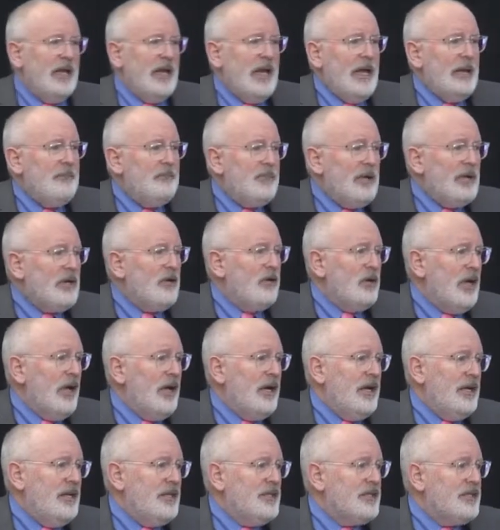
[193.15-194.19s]
a bigger
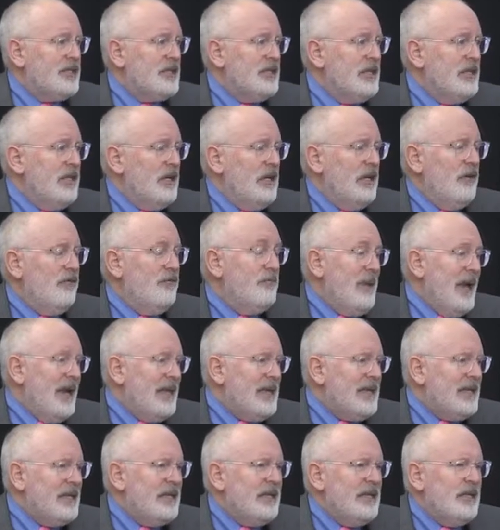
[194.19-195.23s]
alliance of
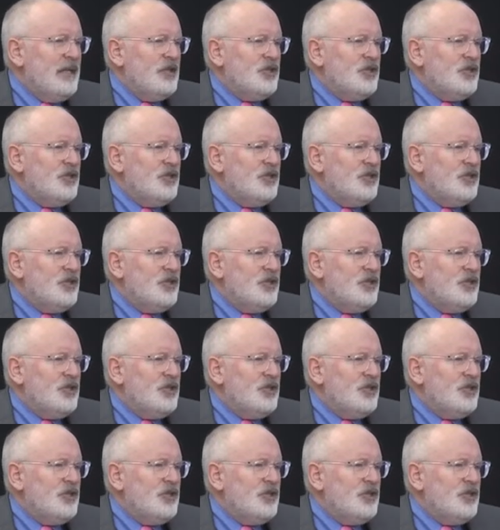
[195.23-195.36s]
men